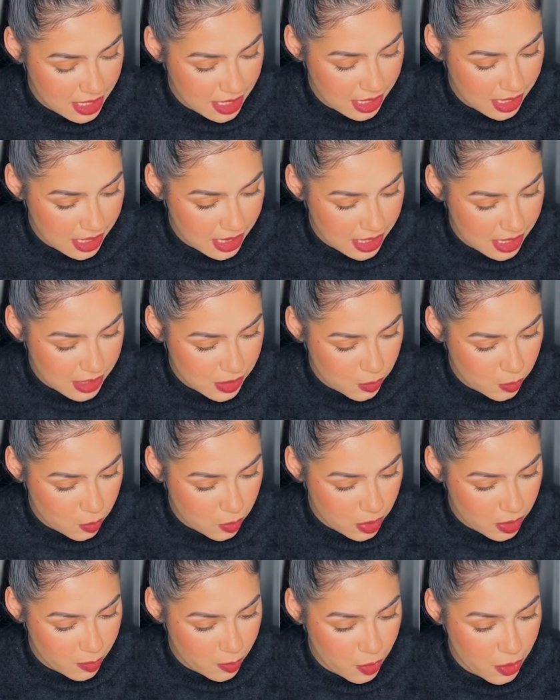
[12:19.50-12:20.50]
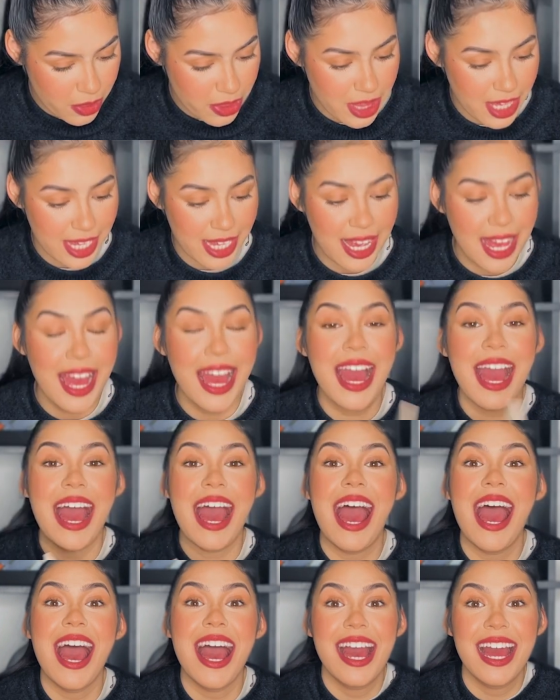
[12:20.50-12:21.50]
I think there's one more thing.
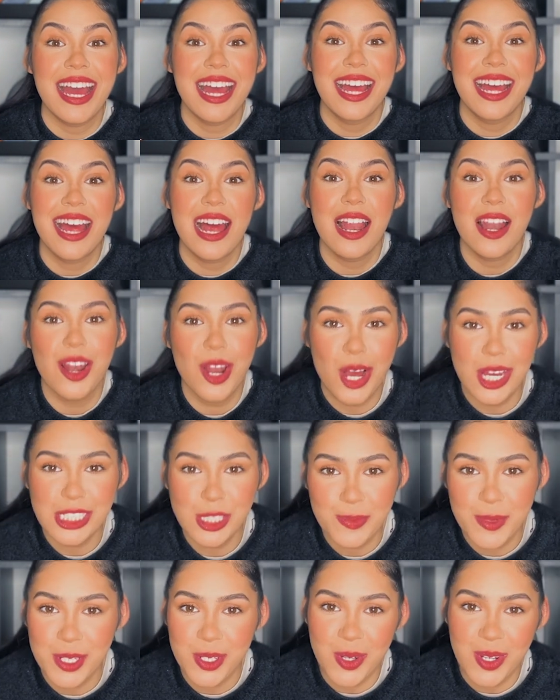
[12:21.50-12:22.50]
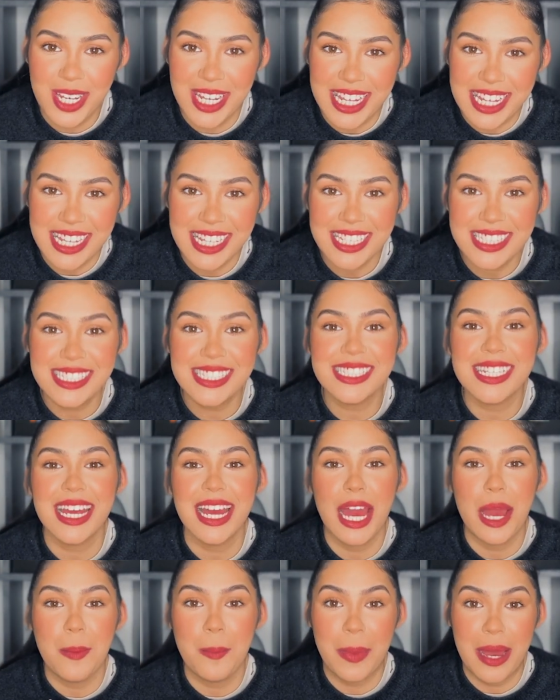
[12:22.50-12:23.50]
Ah, last but not least,
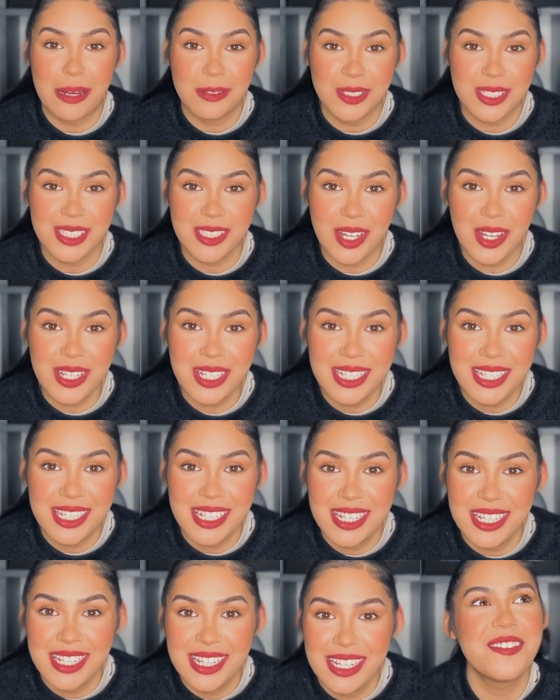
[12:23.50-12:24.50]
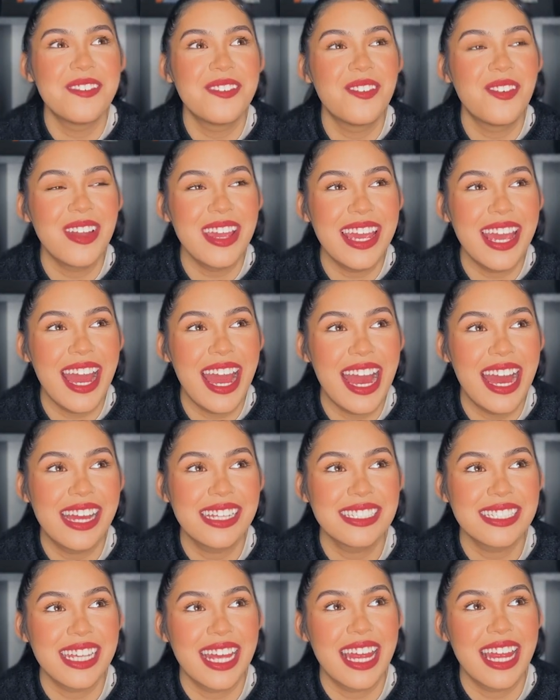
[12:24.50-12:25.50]
a bouncer. We
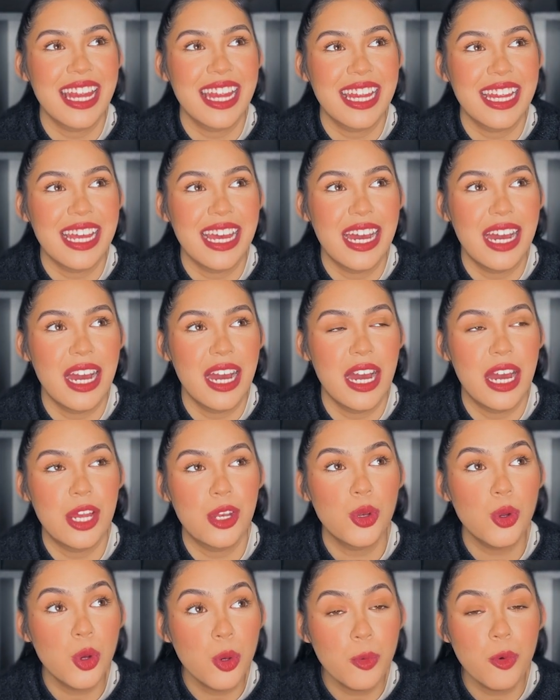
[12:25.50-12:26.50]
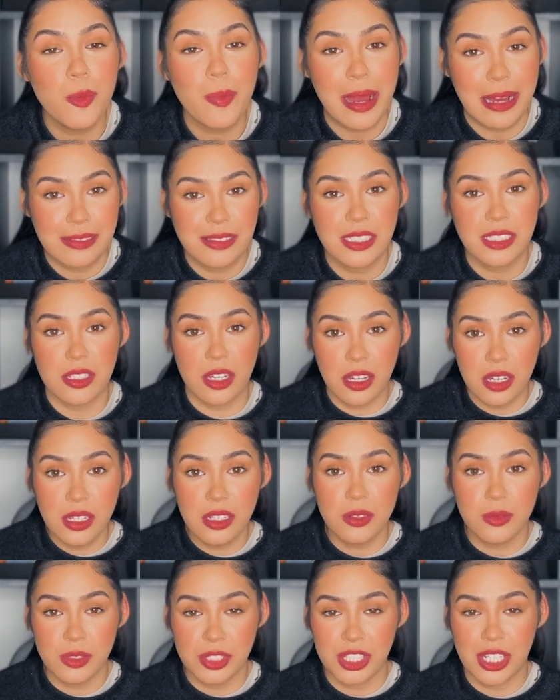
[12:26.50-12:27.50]
had a normal bouncer,
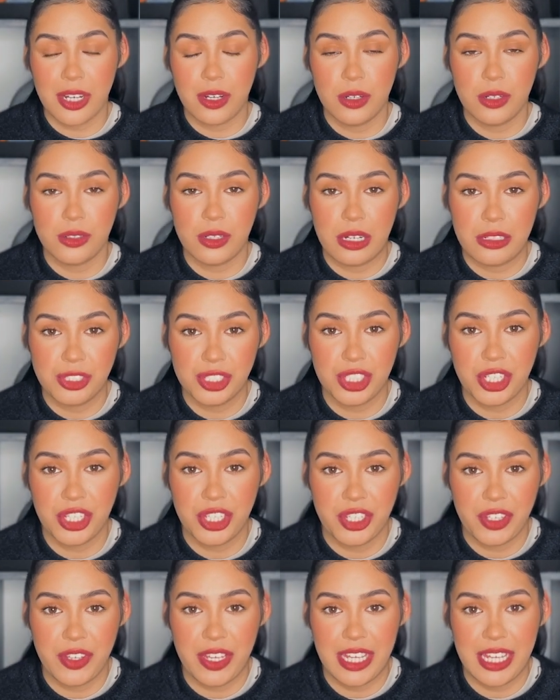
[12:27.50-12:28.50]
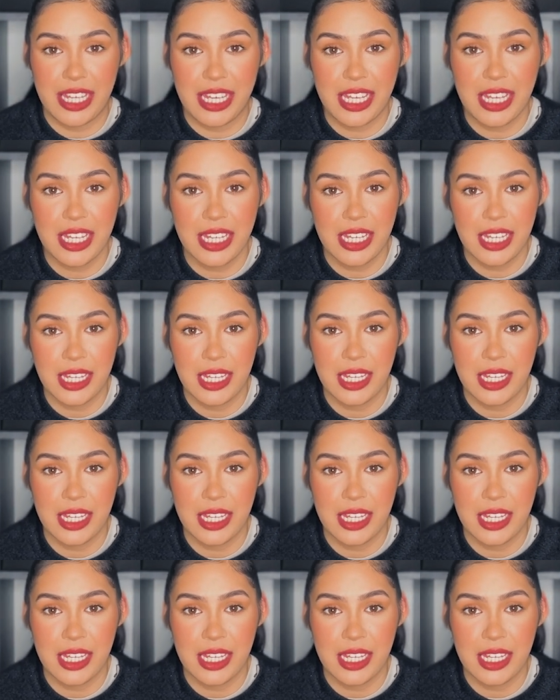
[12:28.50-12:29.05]
which I'll show you here.